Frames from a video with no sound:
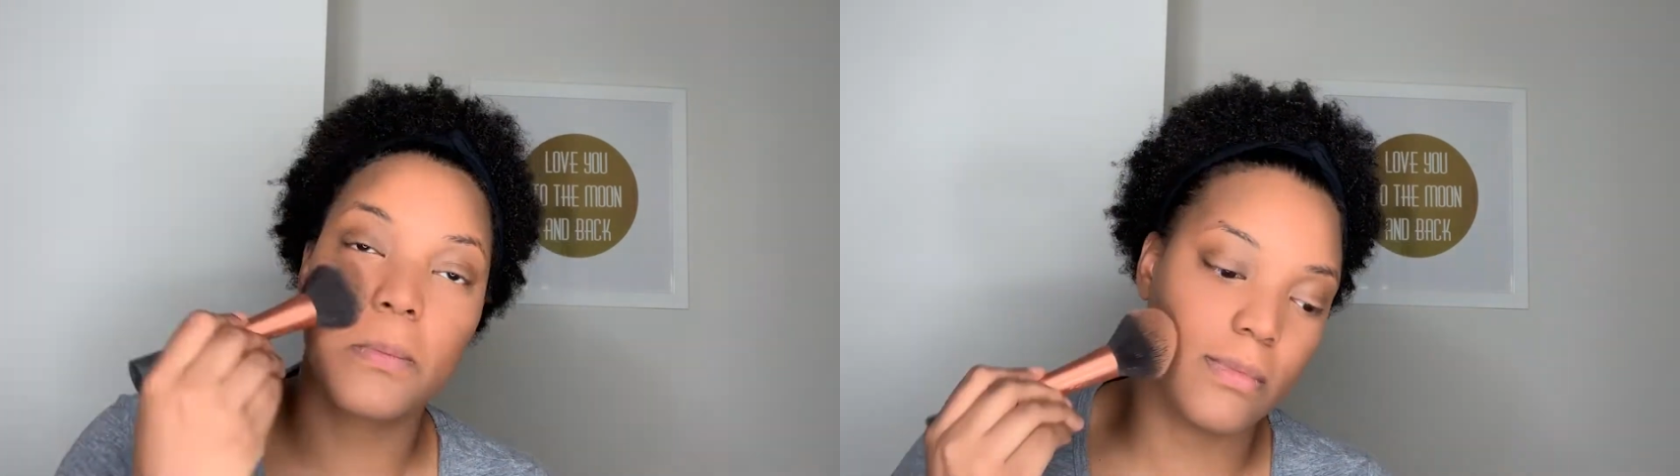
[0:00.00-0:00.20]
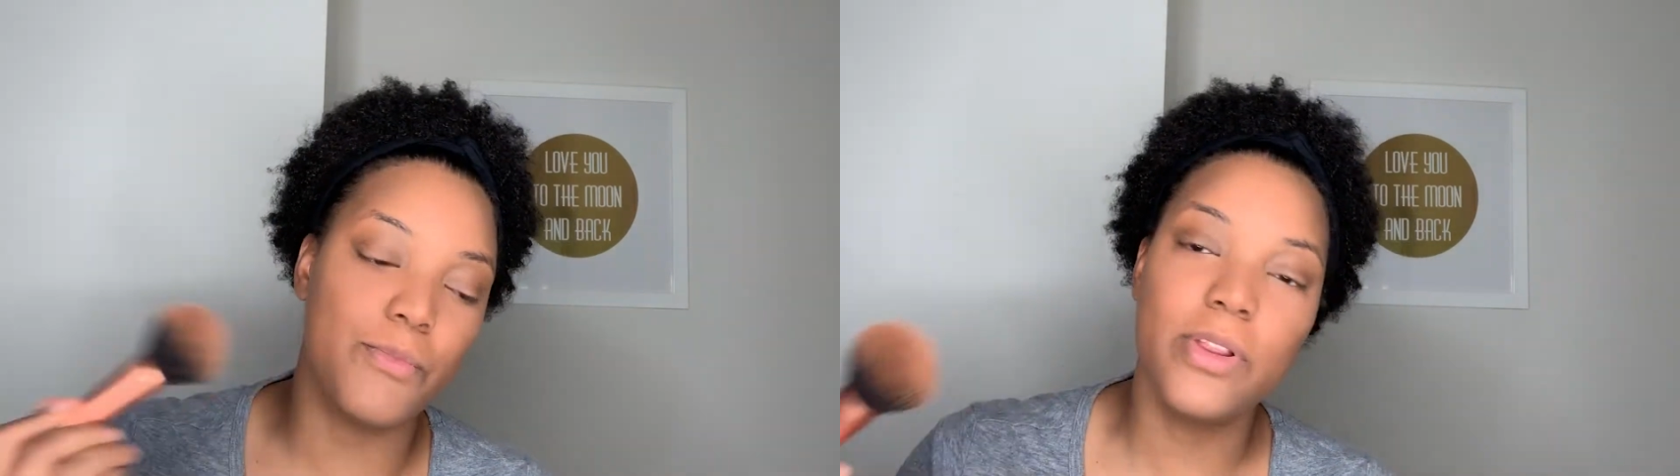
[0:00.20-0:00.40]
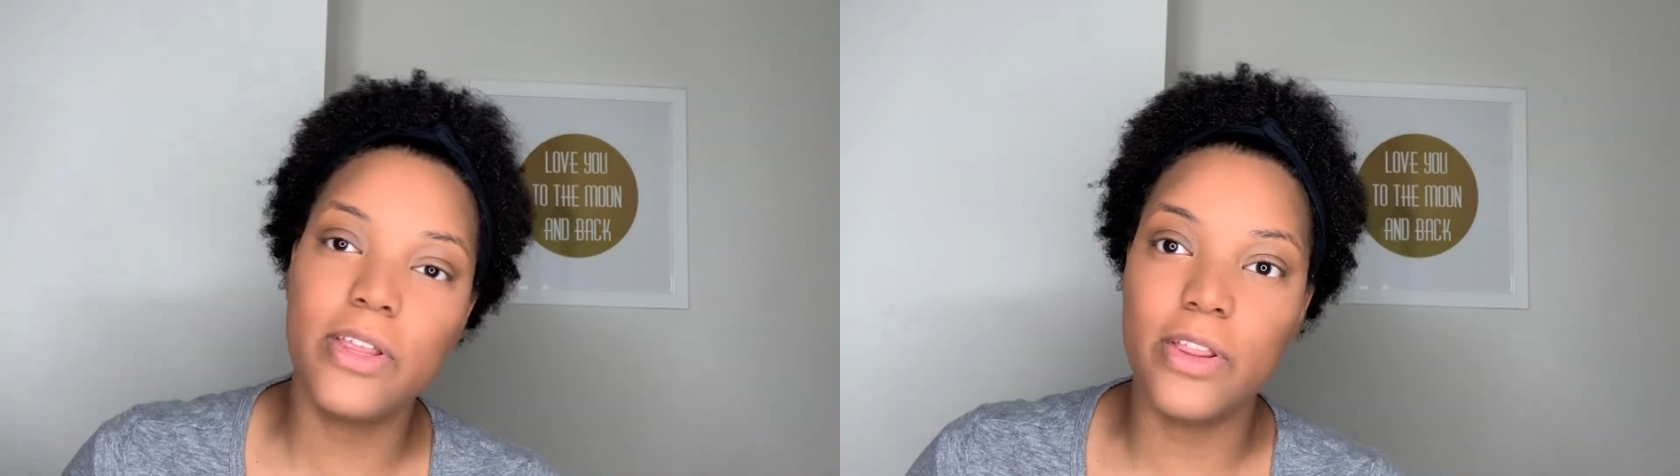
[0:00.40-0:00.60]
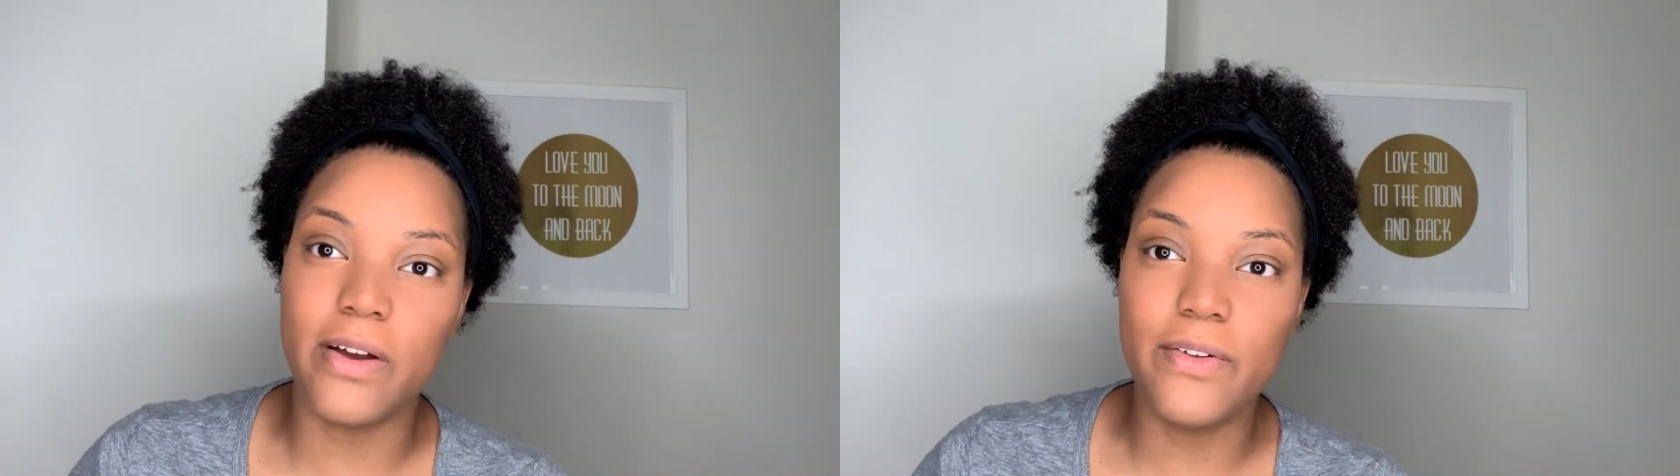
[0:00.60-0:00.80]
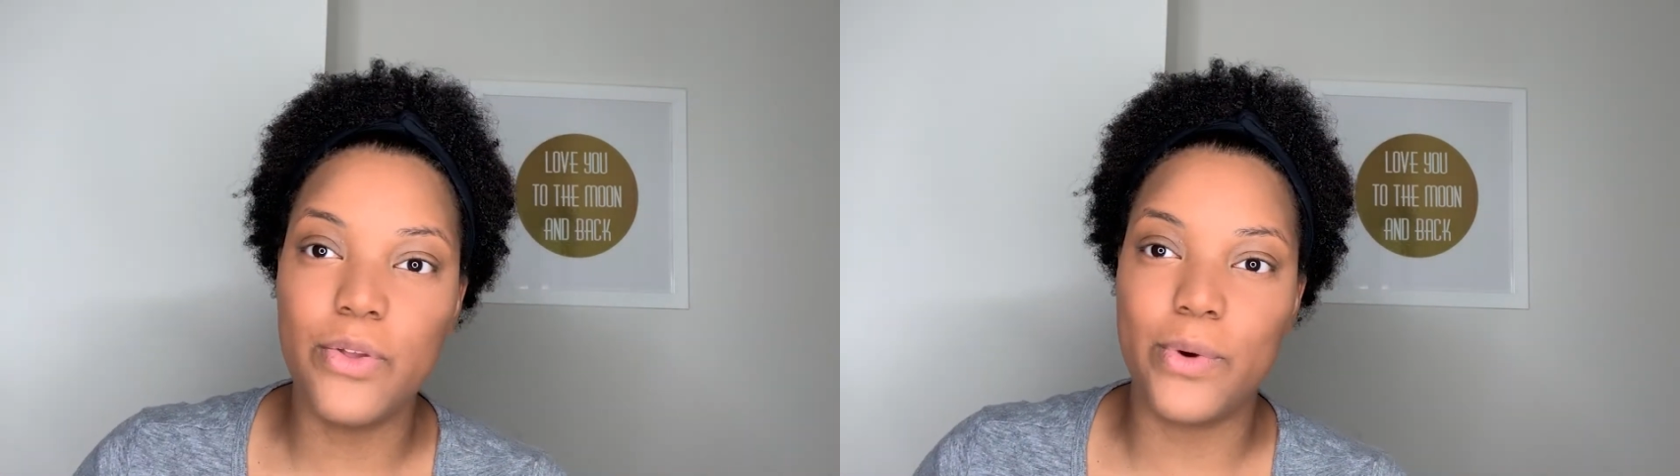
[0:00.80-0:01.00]
I'm really
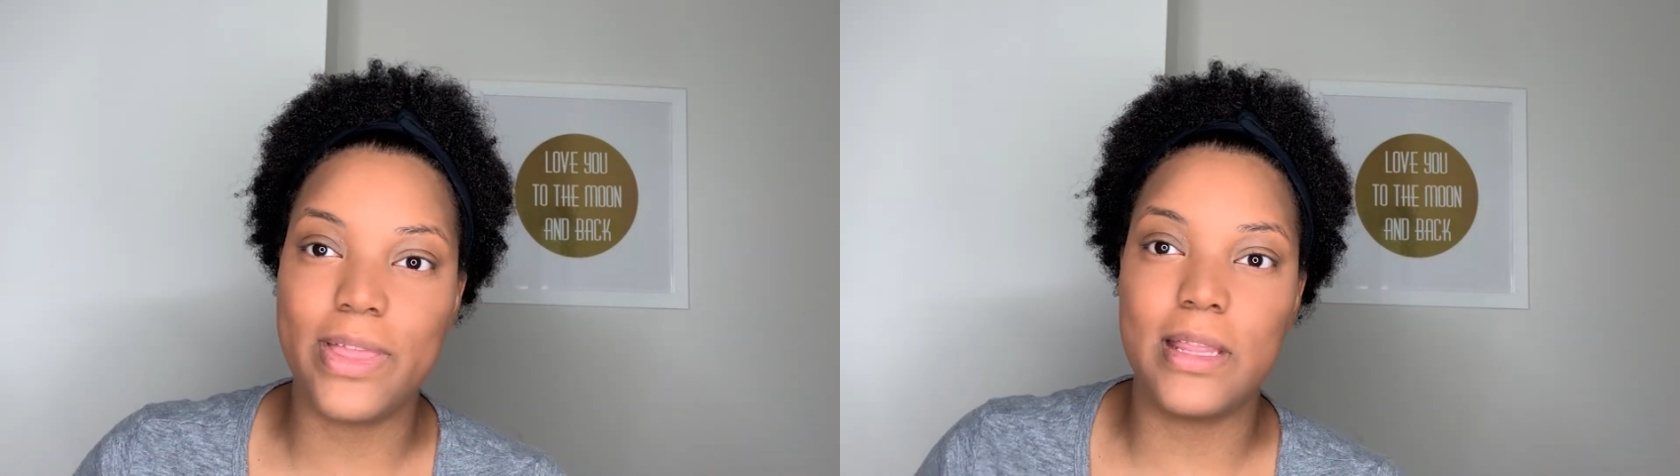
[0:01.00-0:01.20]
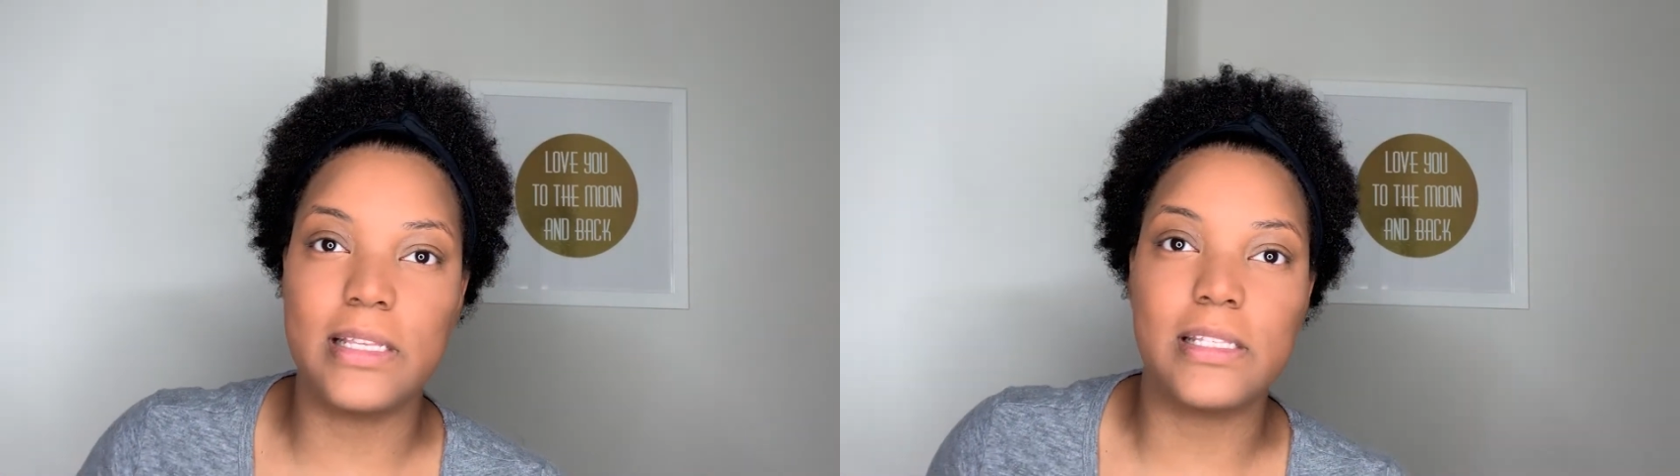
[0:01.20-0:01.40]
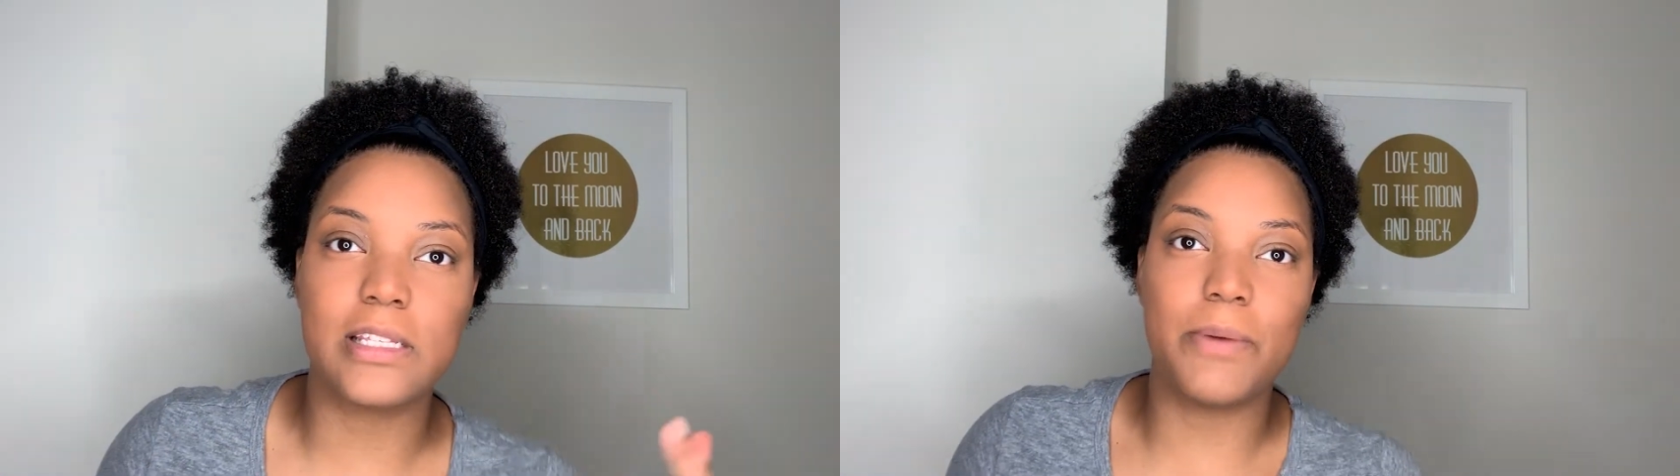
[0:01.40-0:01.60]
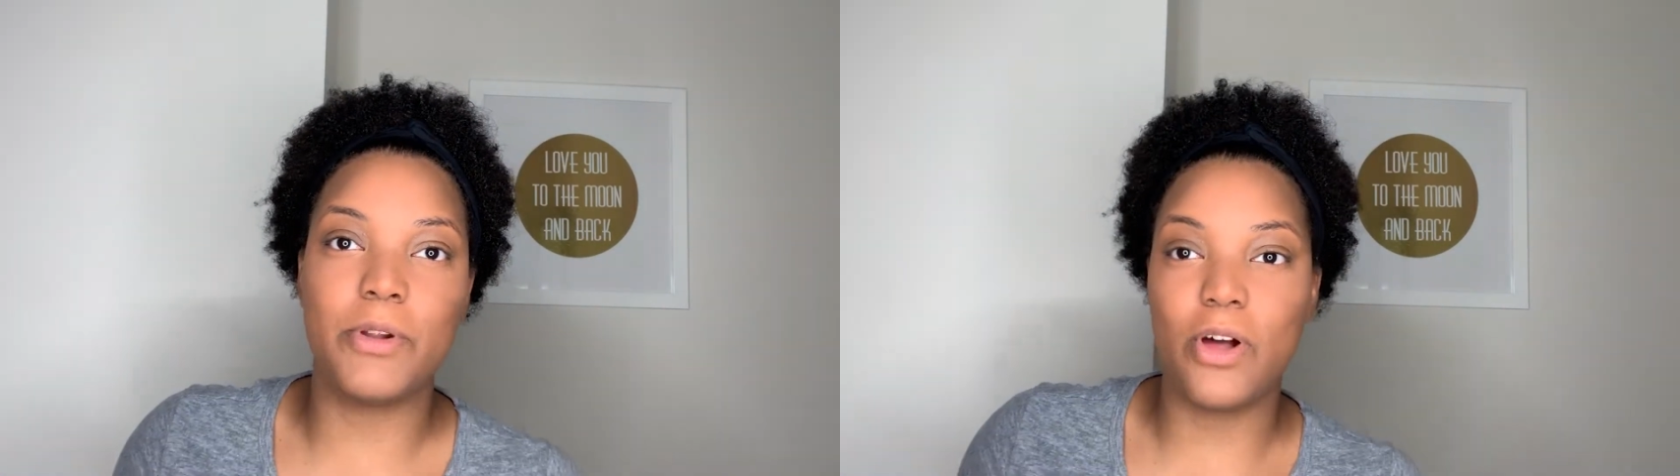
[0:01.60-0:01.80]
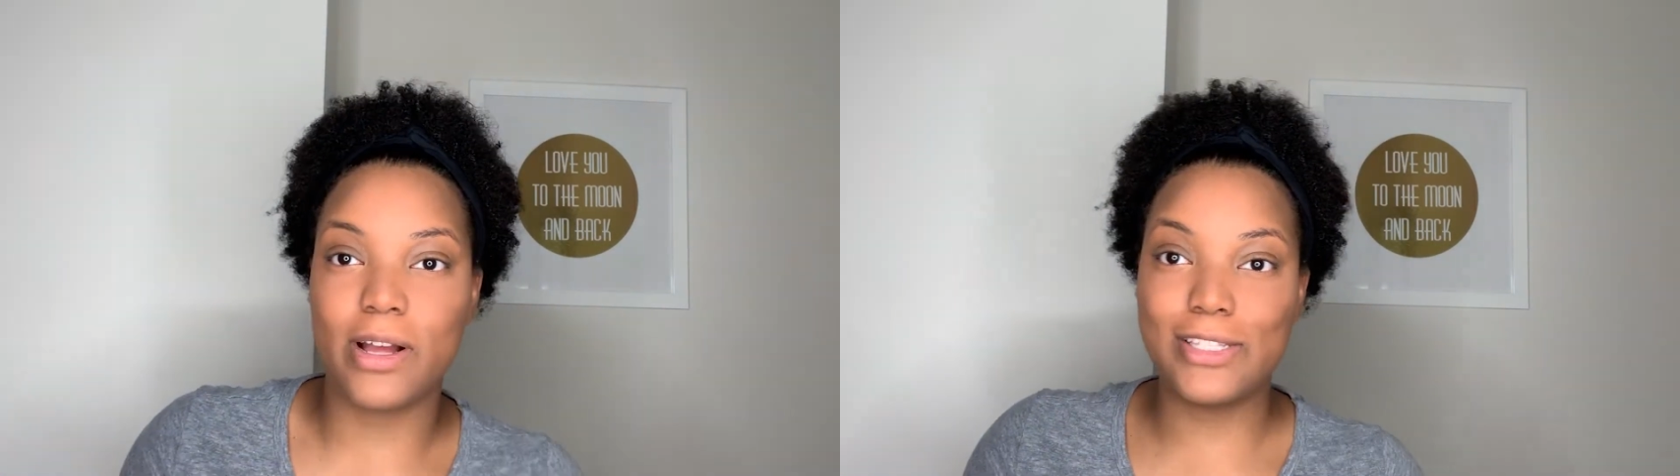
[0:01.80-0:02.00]
loving the way that this is coming along.